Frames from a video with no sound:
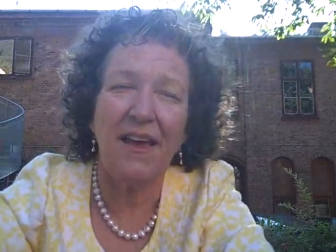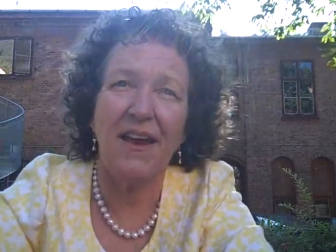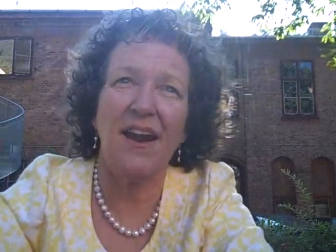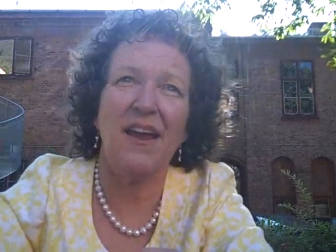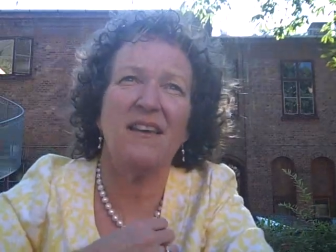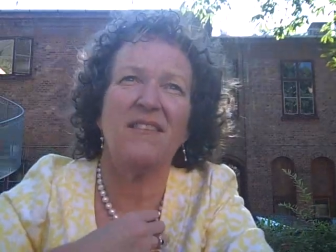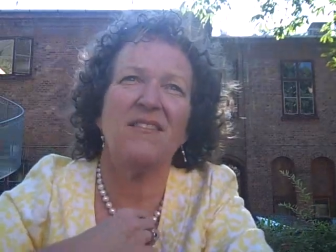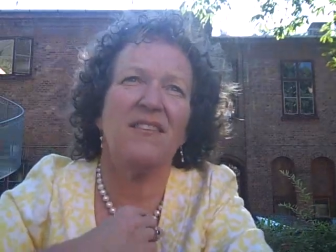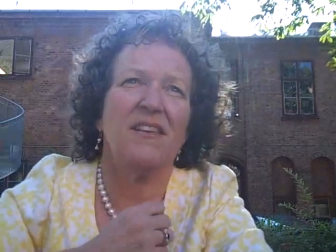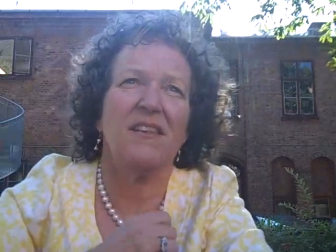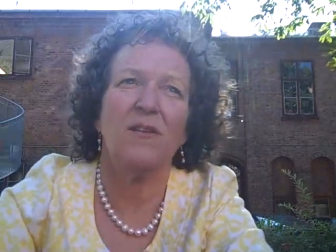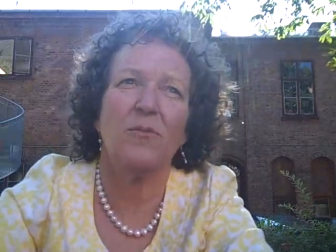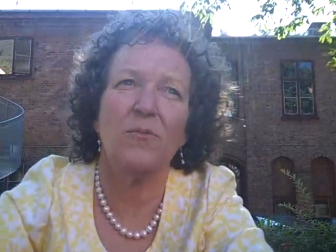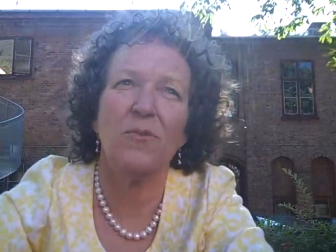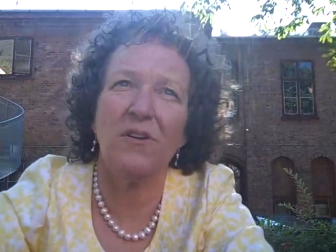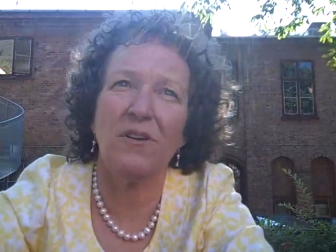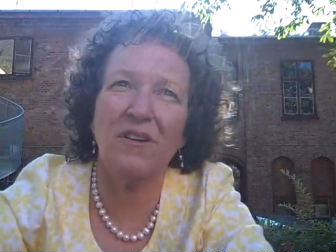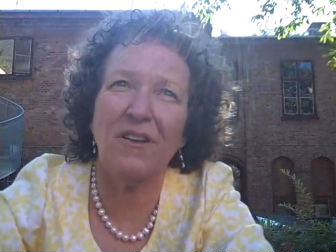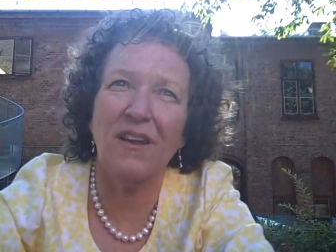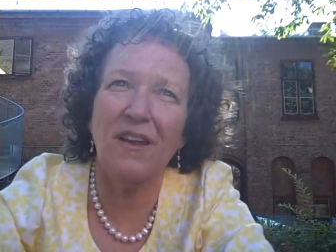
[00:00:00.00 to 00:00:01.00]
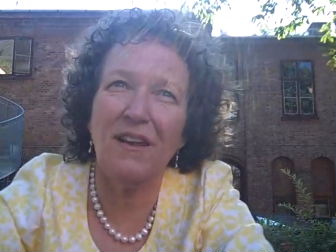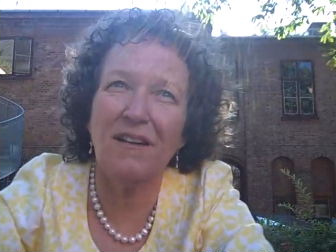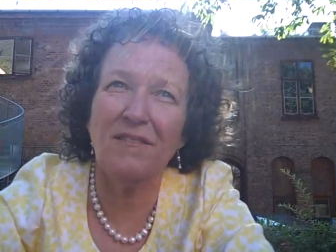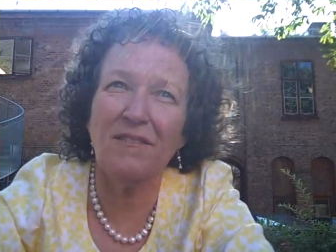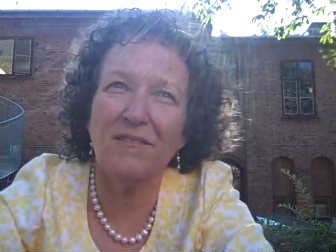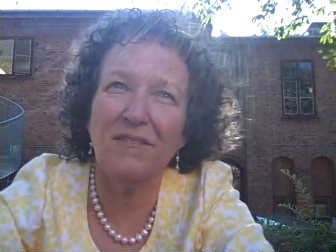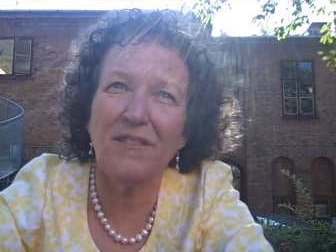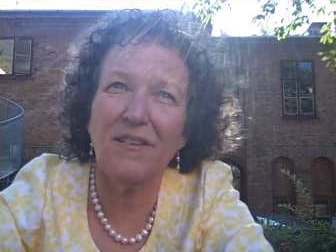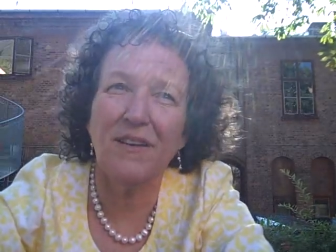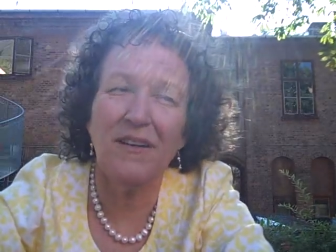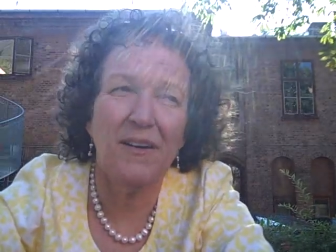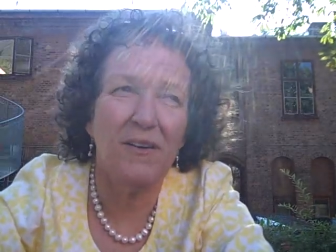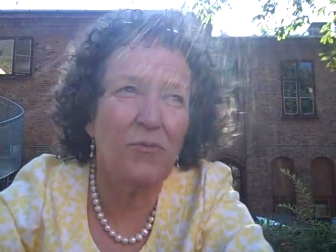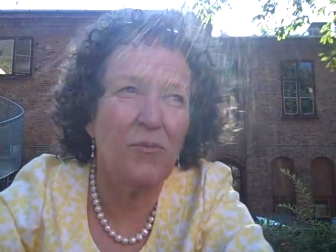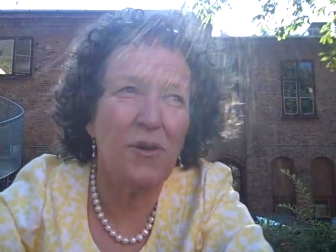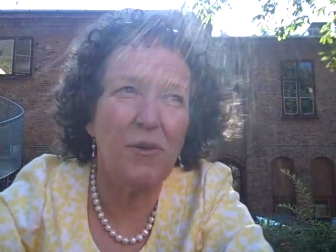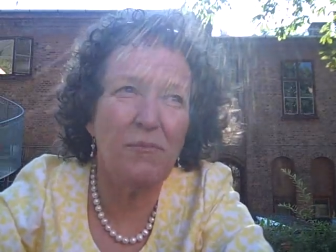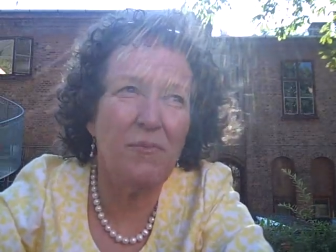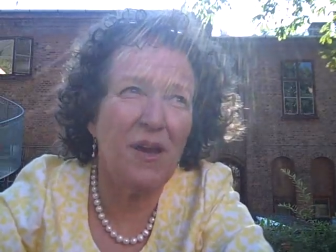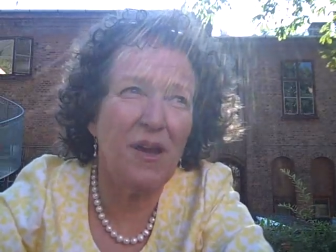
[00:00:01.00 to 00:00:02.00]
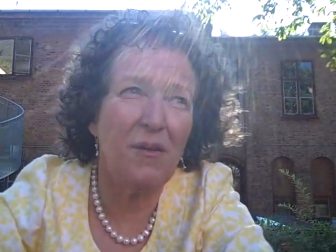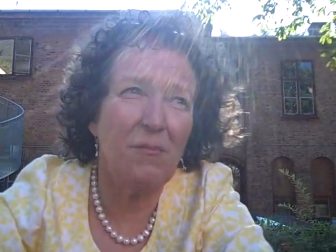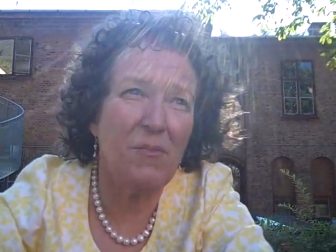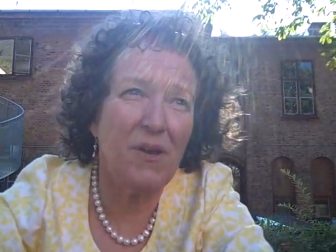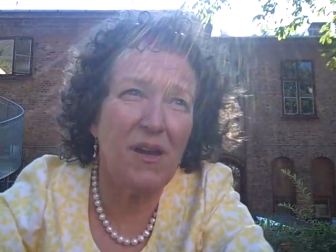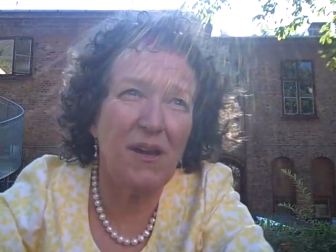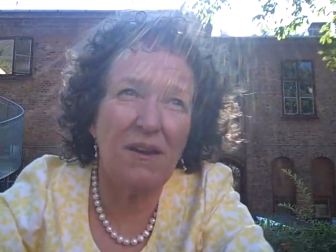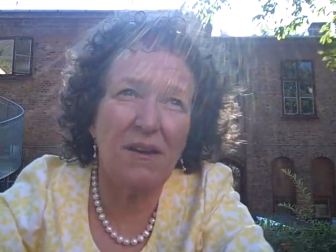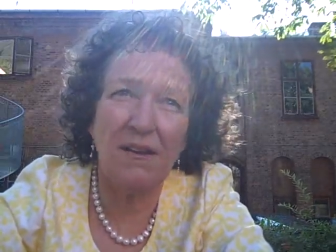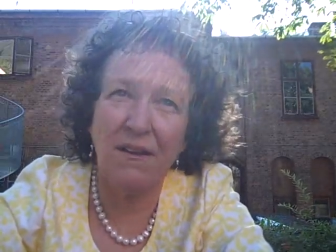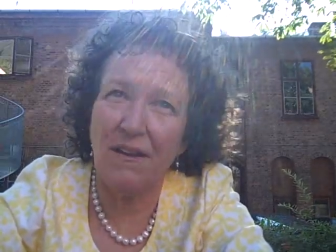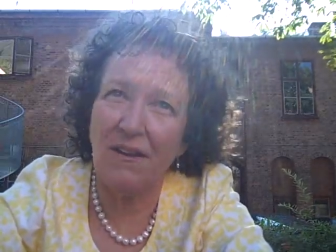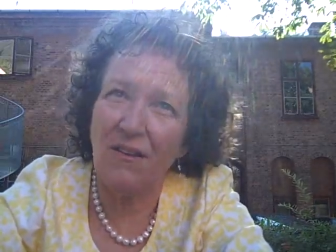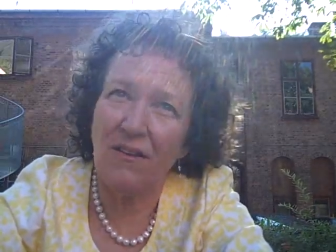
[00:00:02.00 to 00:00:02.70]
and I say the word love, we may mean